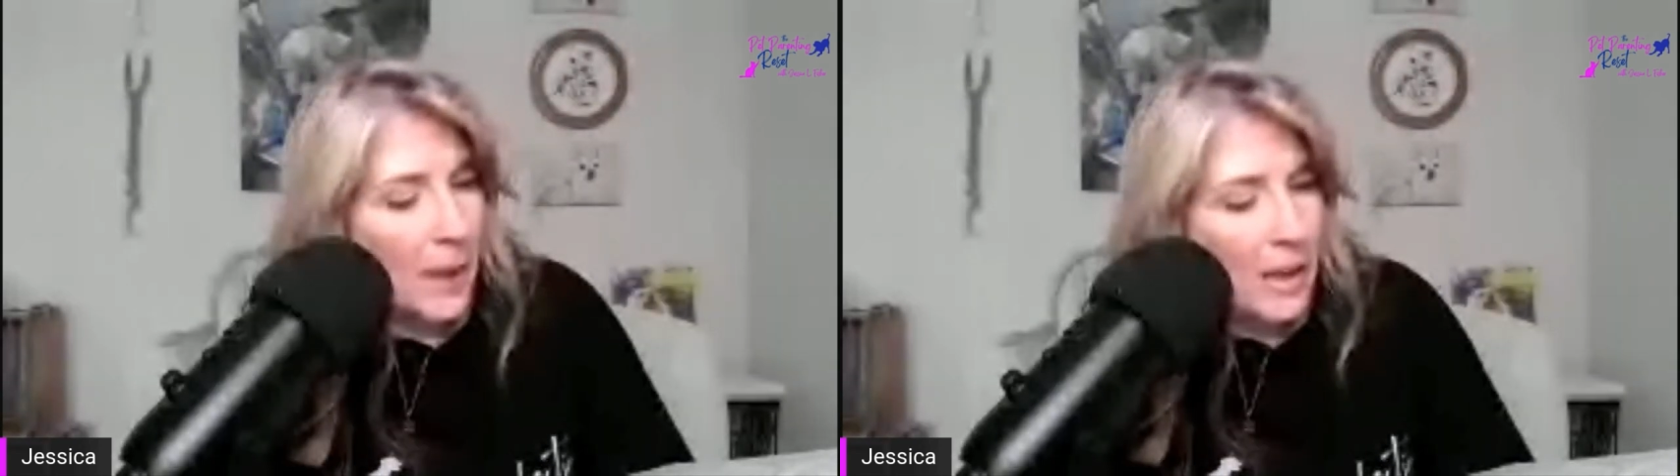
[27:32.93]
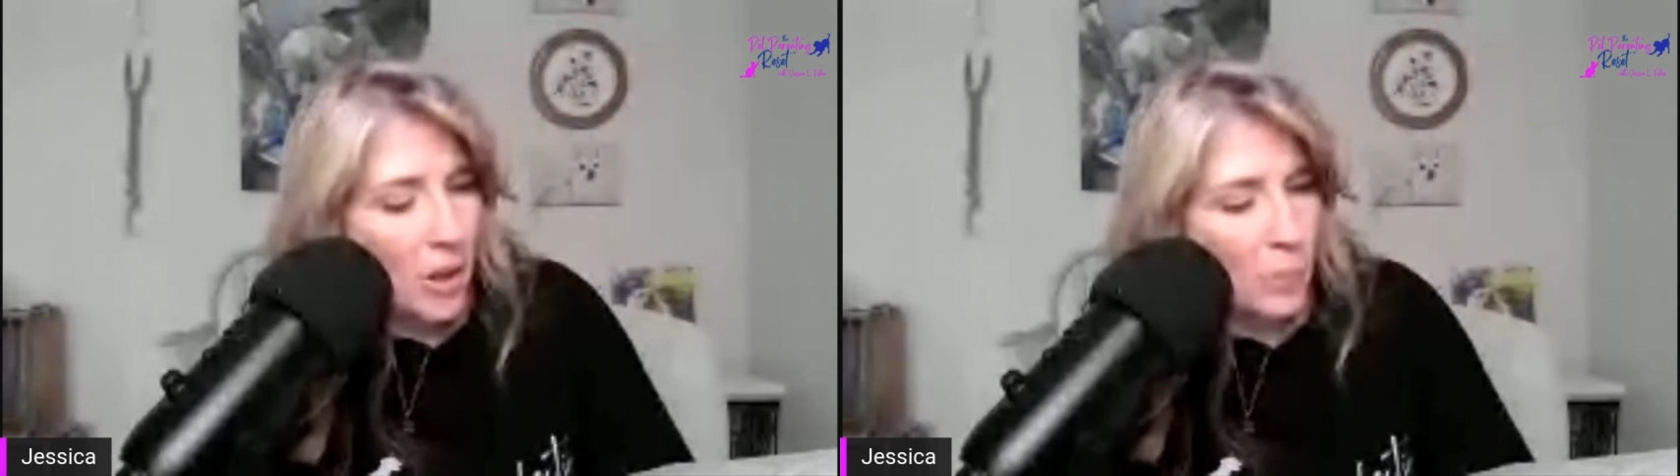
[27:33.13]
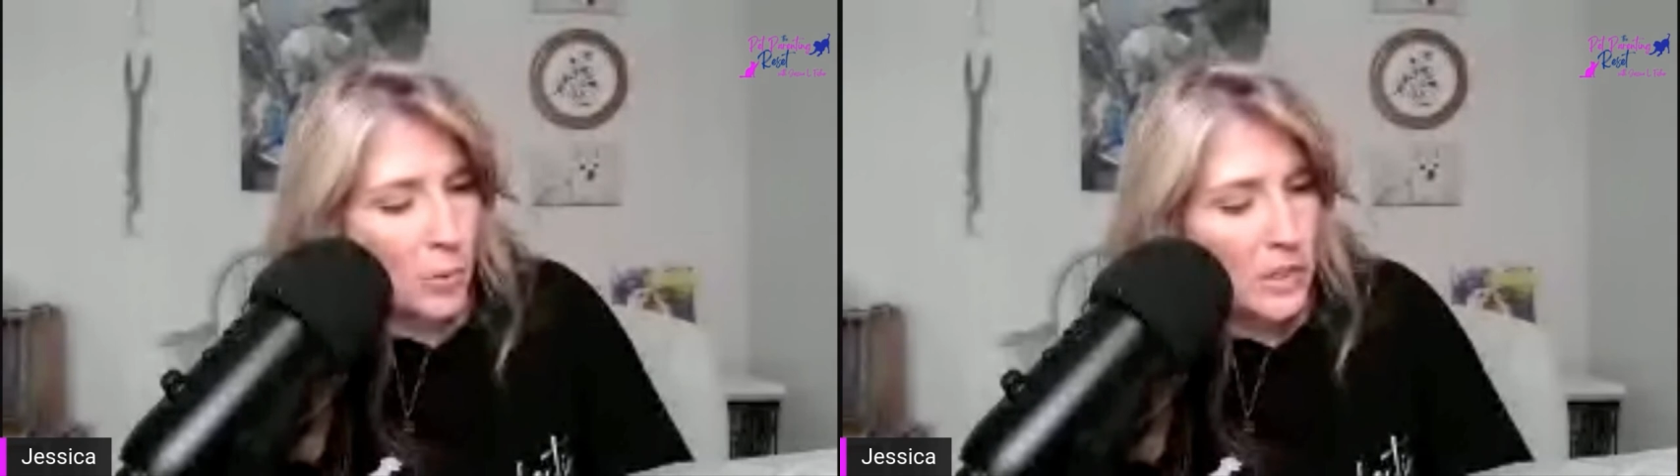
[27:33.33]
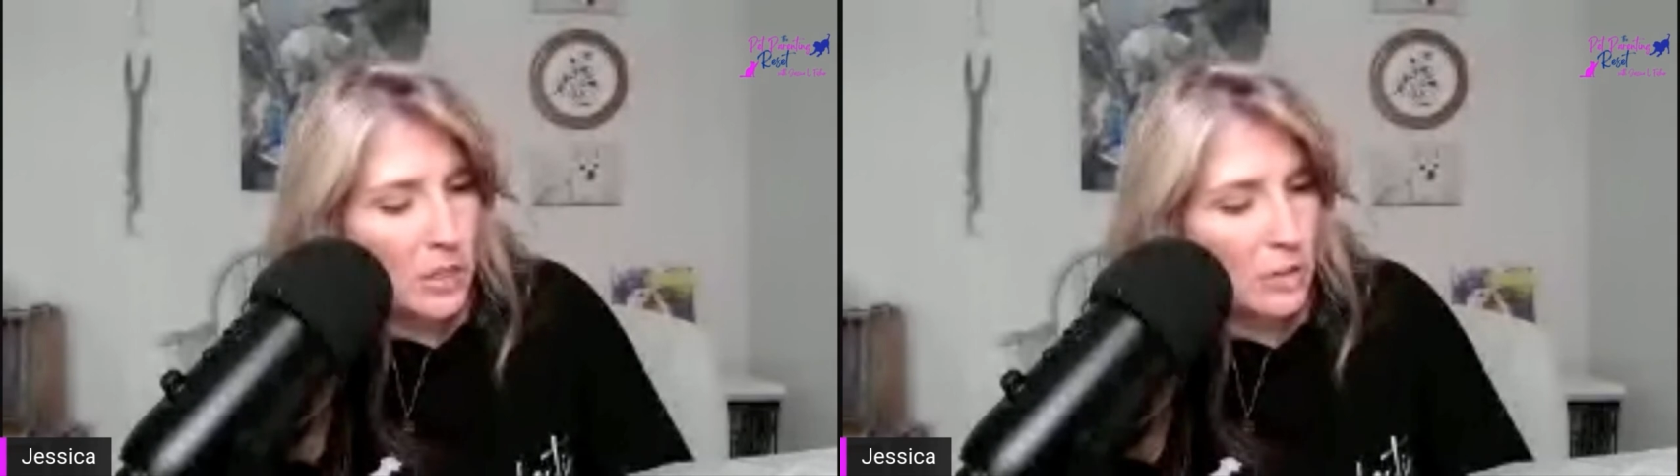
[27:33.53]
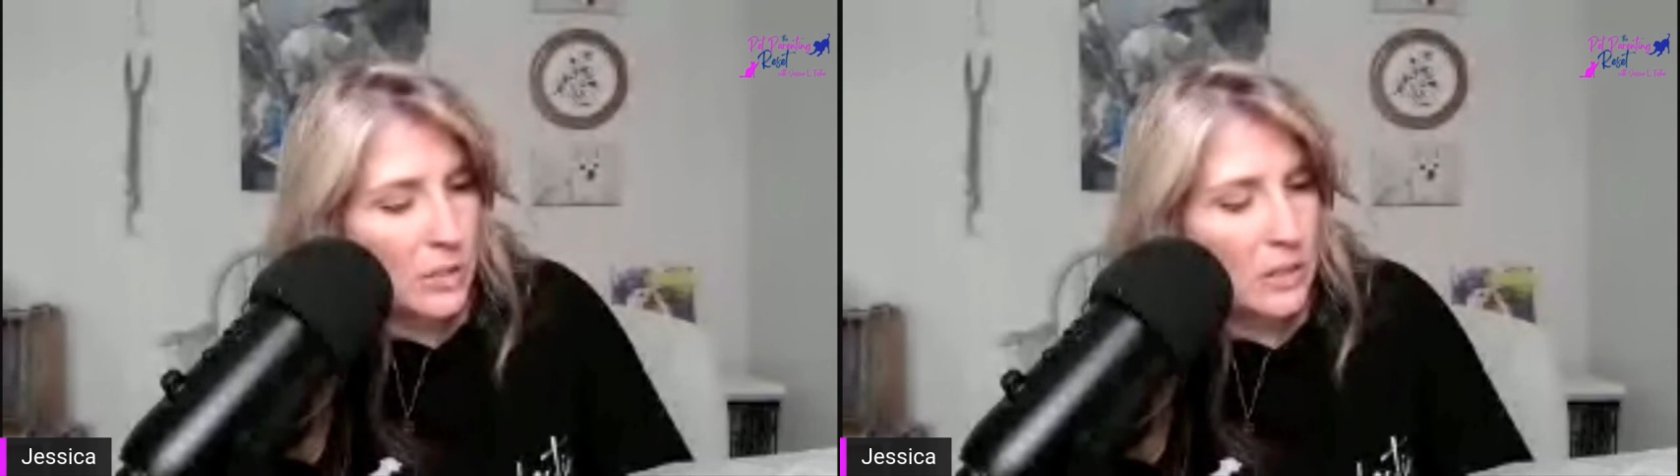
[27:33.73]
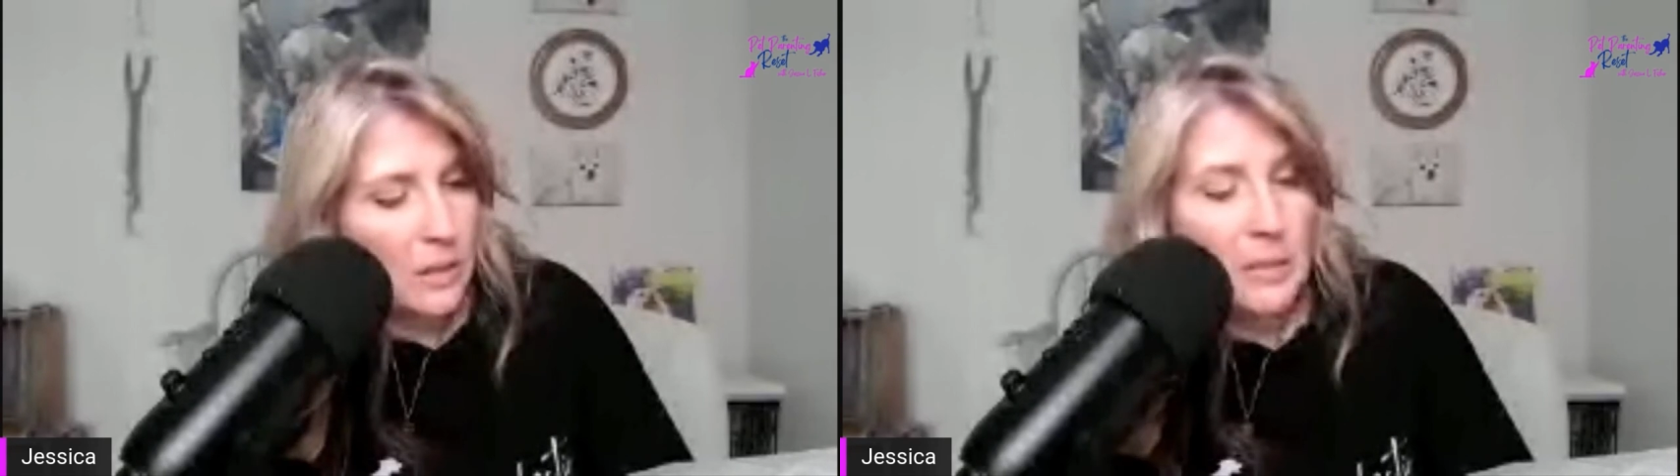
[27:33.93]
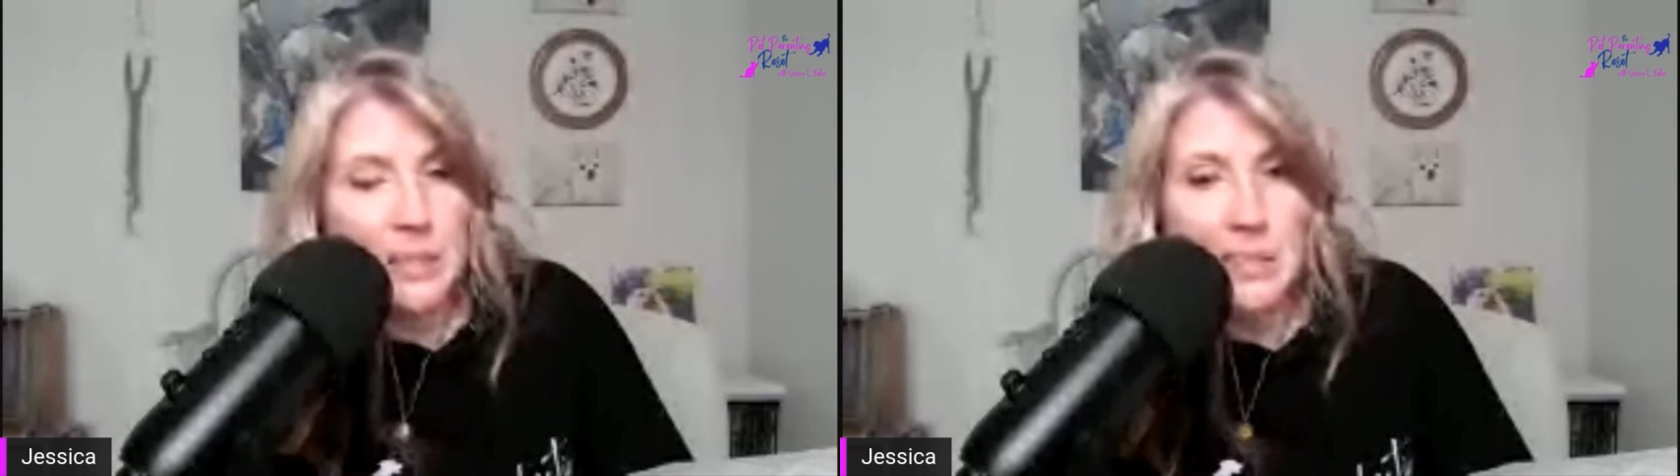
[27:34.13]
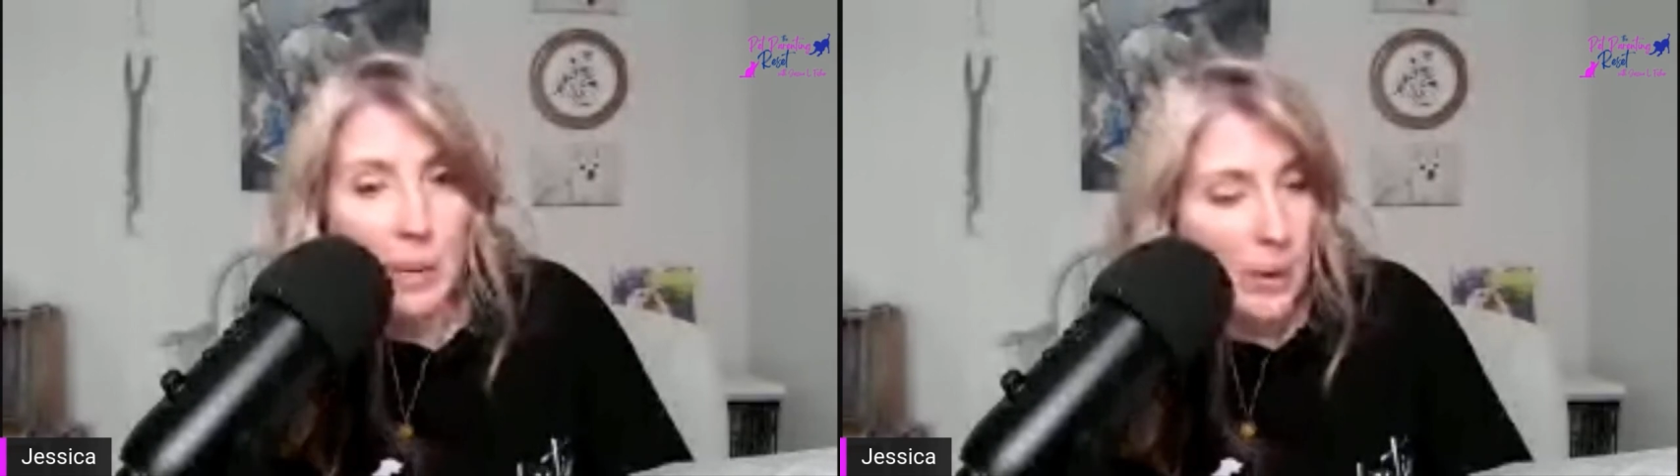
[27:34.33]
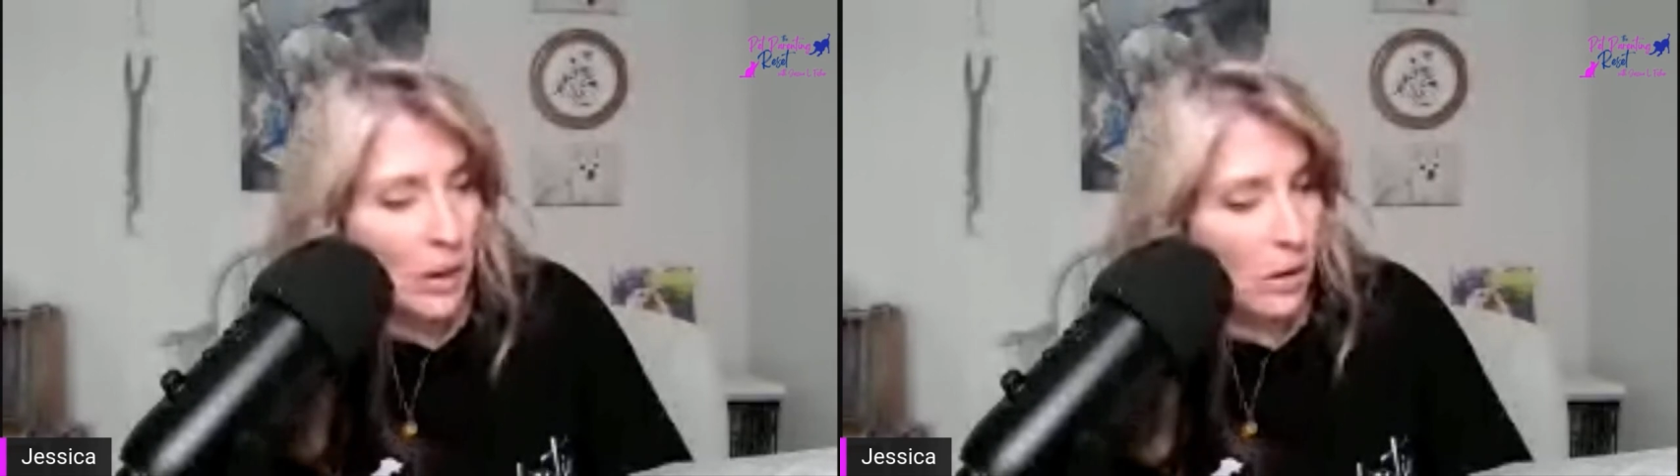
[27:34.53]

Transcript: help reduce stomach